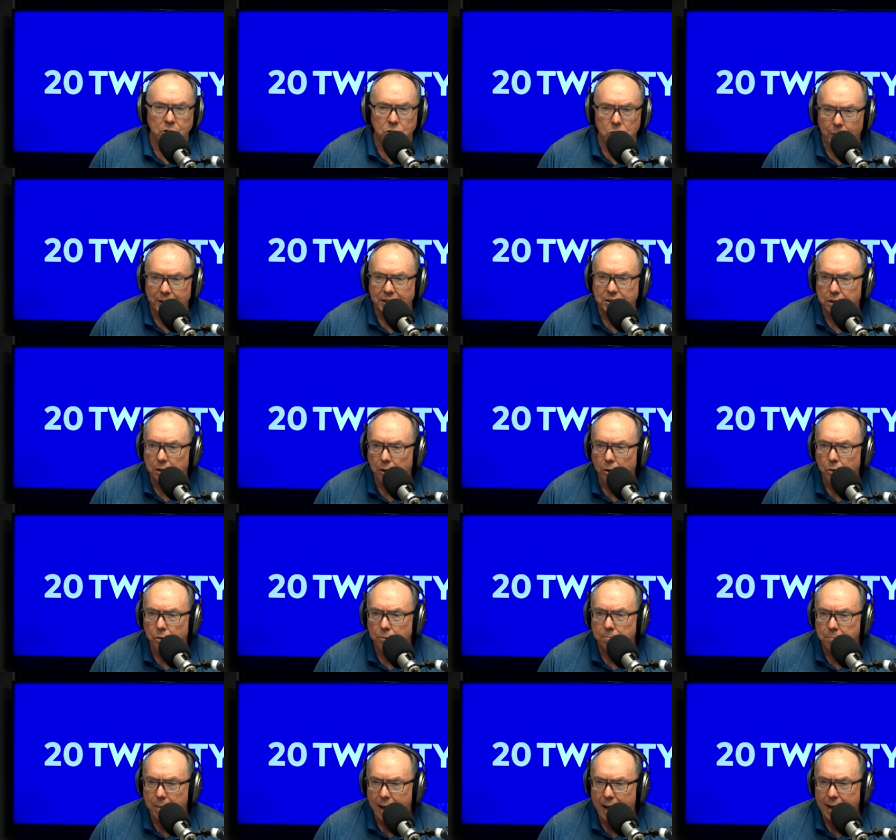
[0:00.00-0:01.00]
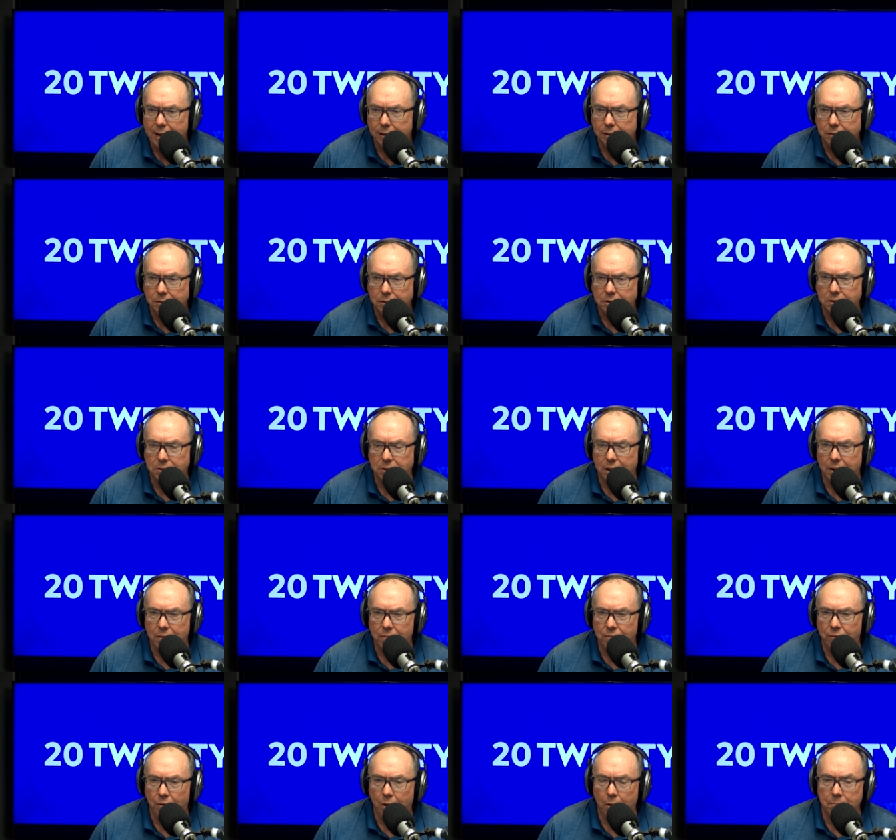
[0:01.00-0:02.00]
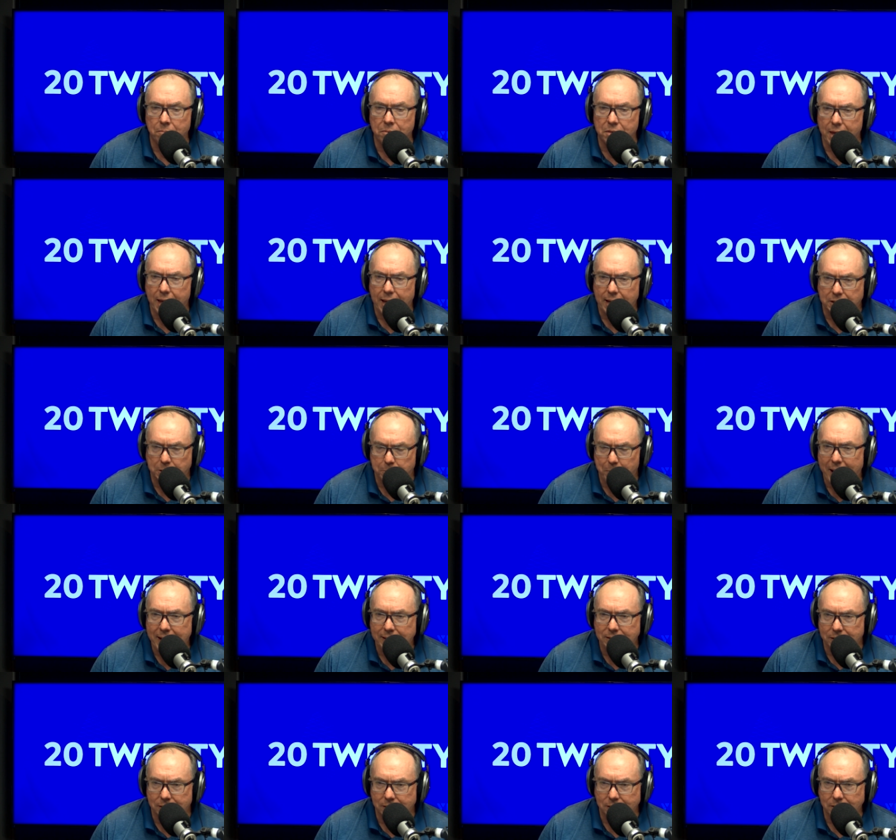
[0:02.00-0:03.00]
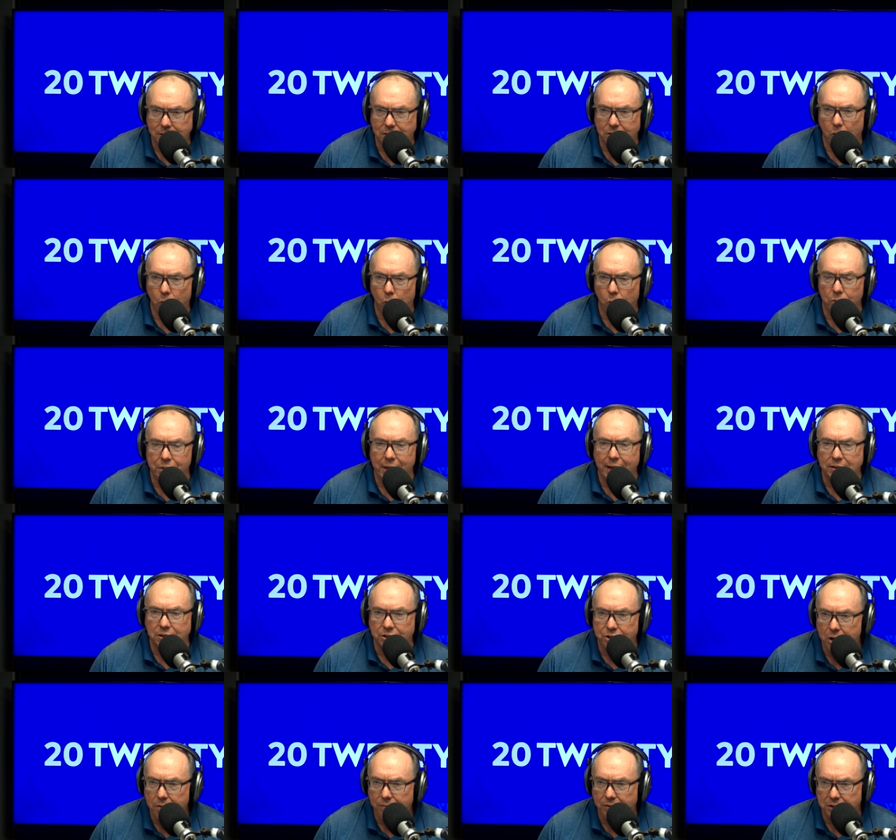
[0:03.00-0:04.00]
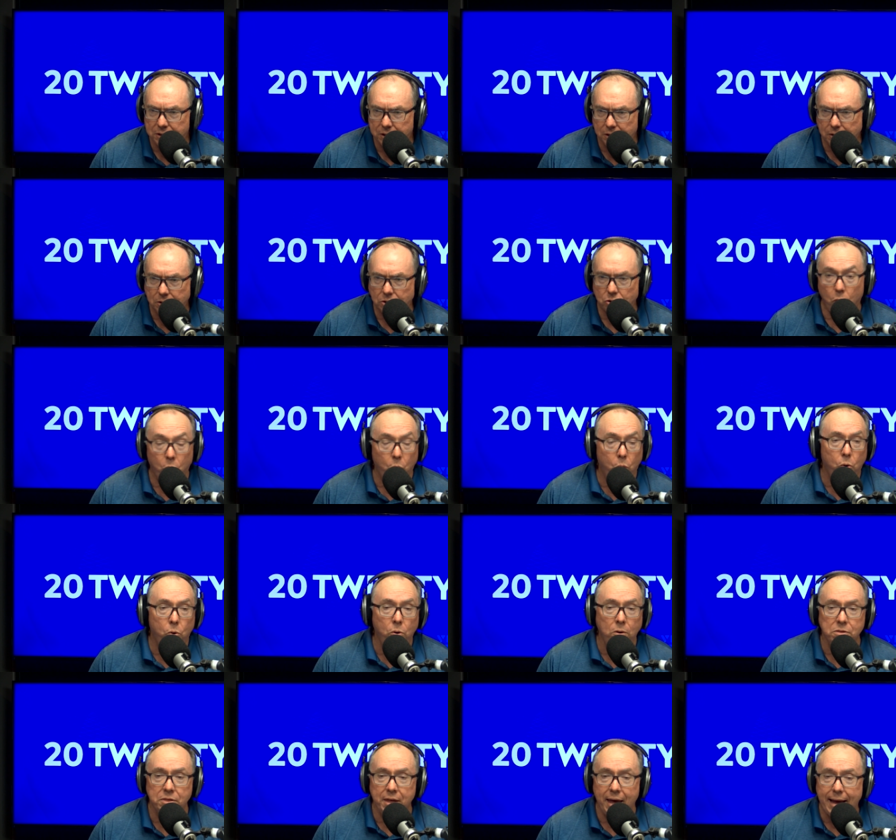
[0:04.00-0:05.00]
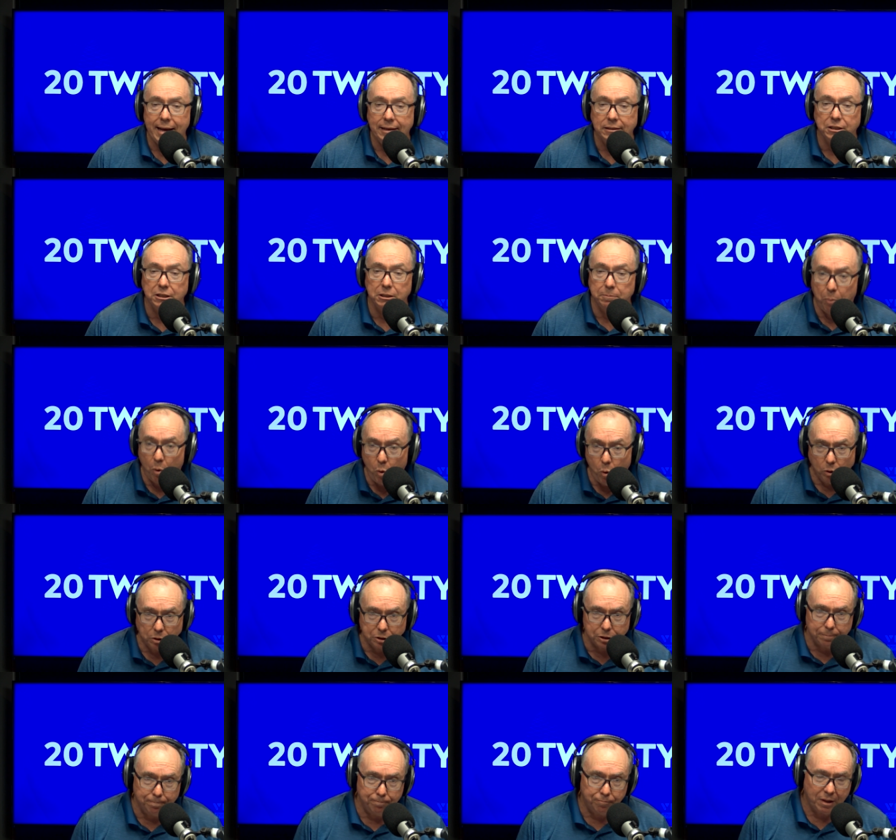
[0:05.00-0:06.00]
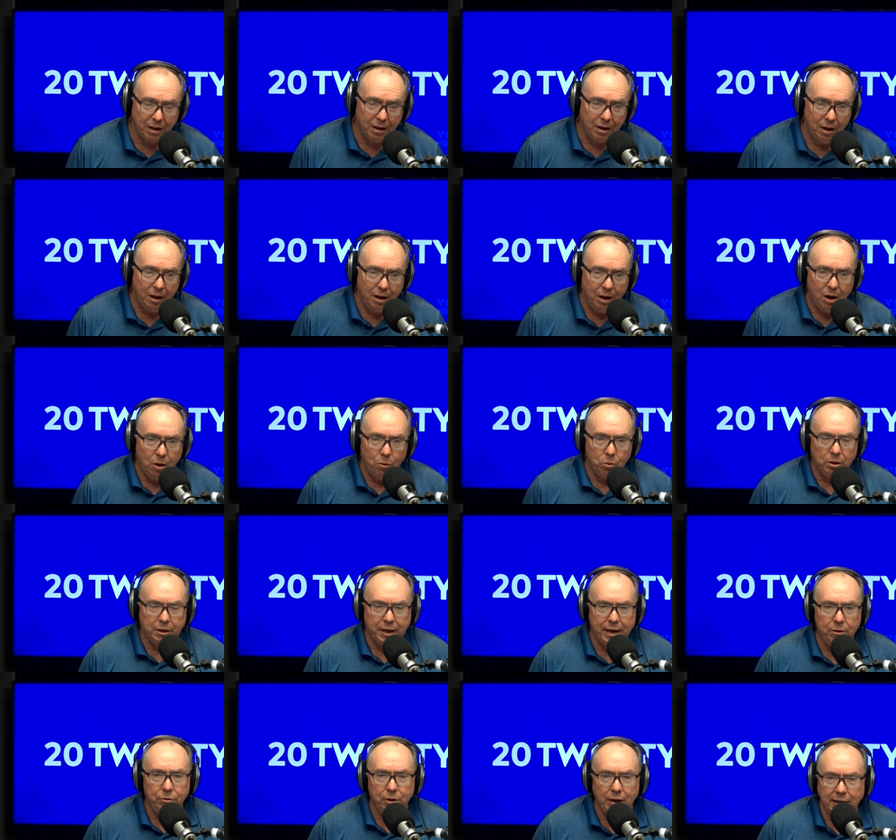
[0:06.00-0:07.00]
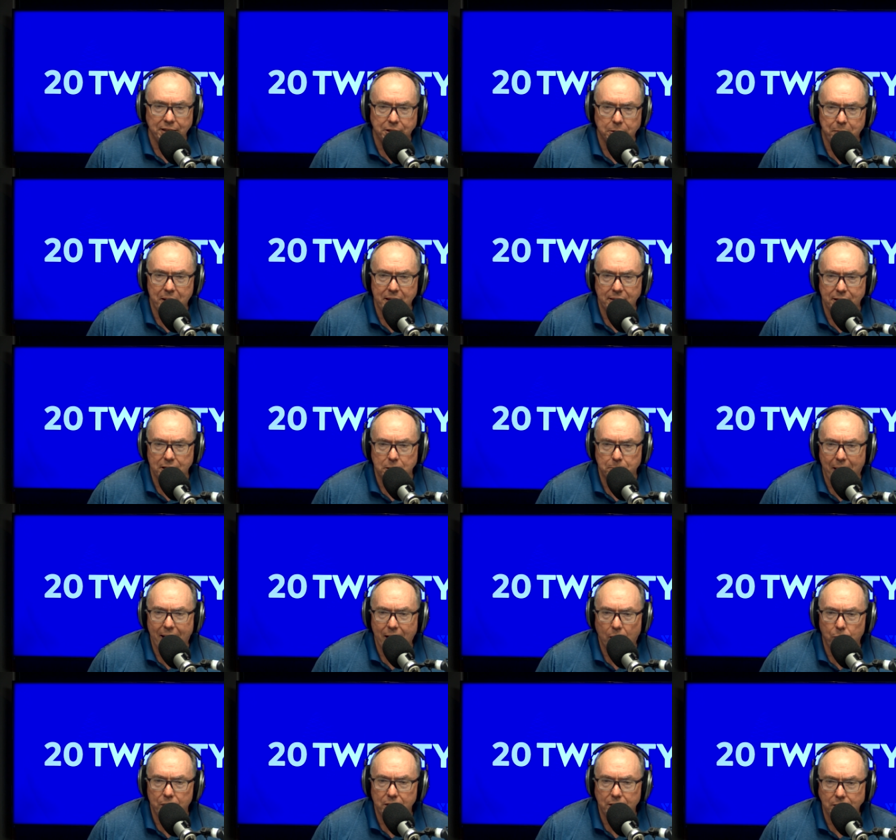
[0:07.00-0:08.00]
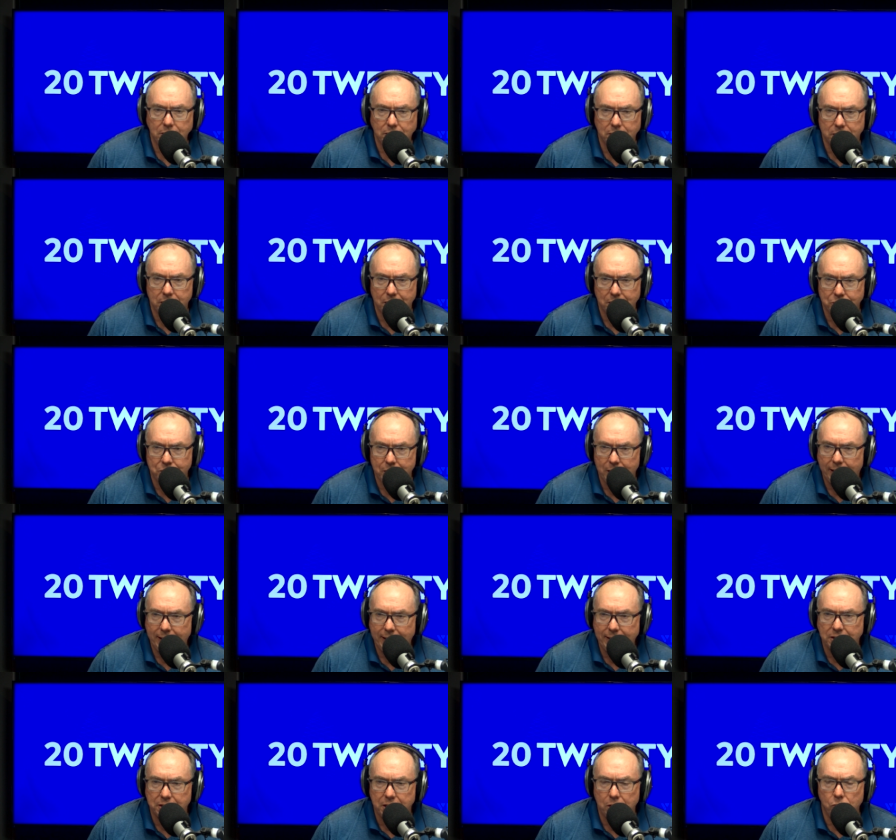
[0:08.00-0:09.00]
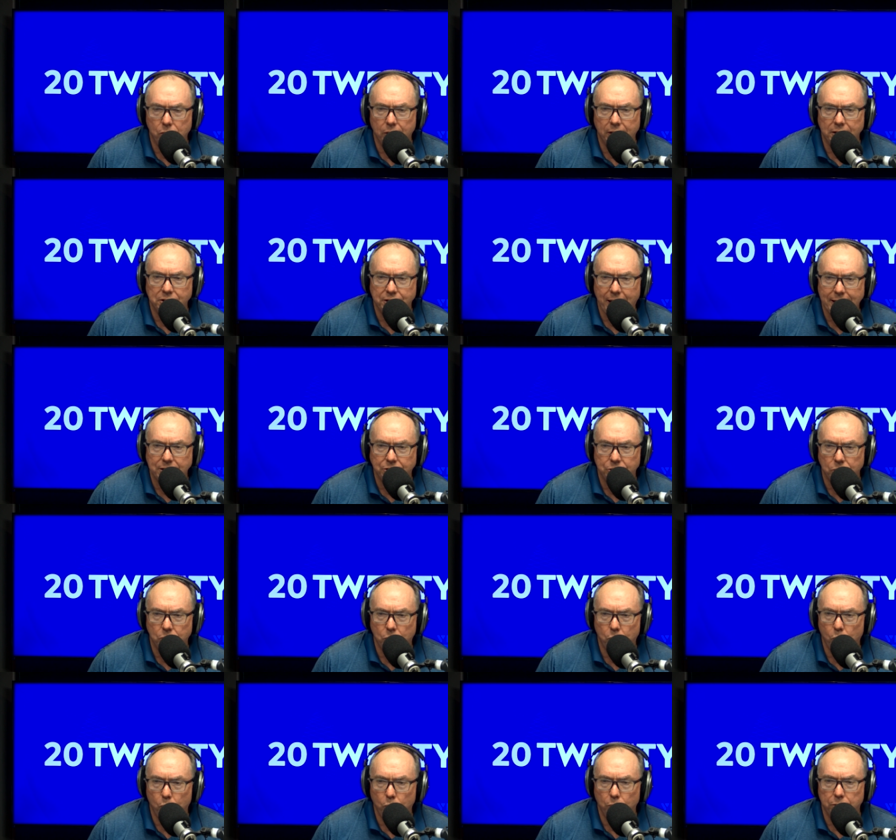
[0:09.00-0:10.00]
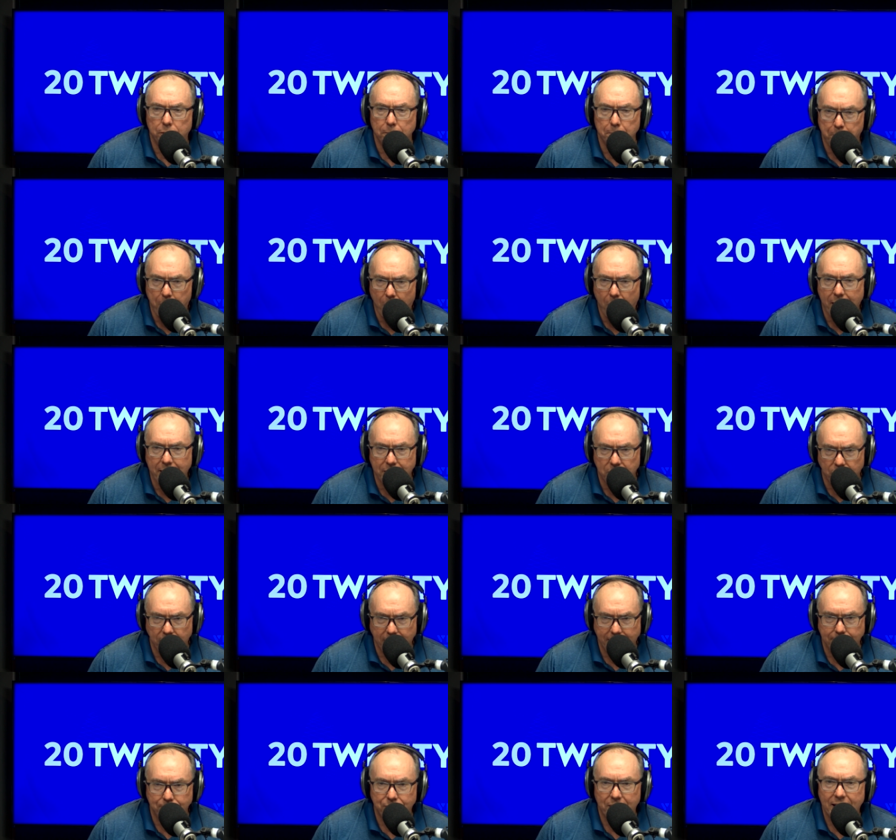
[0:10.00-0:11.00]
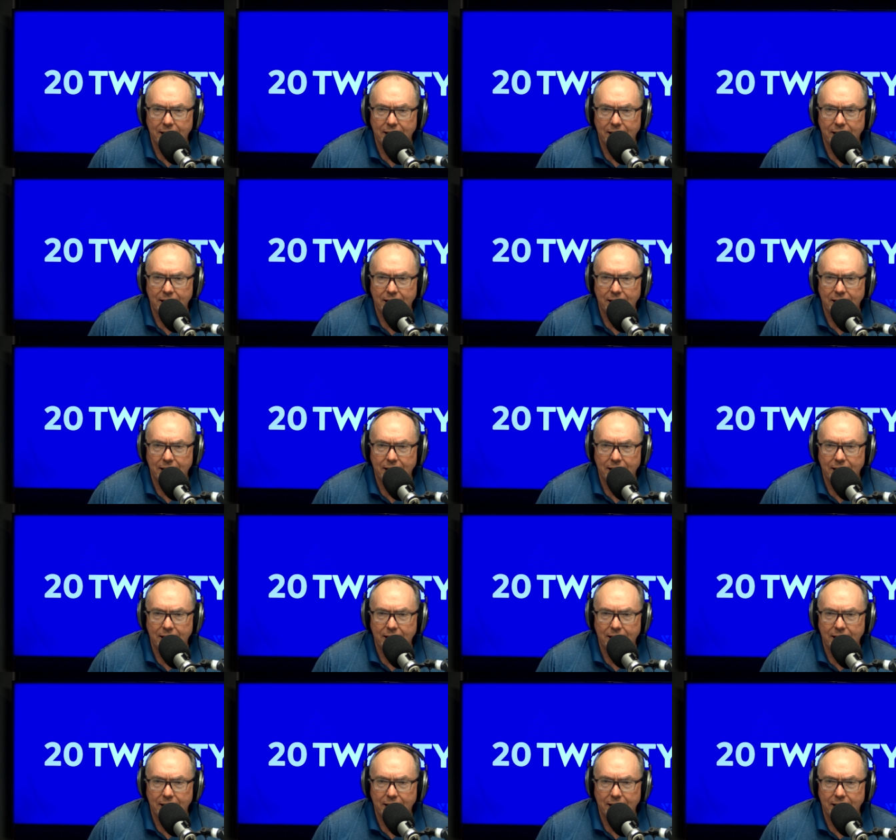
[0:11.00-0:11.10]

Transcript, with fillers: to exclude males from their spaces or their services or their sport. Well, Kirralie Smith is back with us. She leads the organisation called Binary.